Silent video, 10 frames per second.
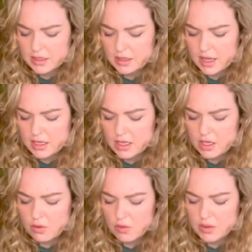like
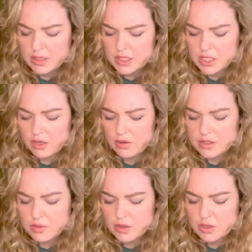you were really
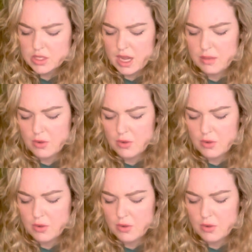generous with your time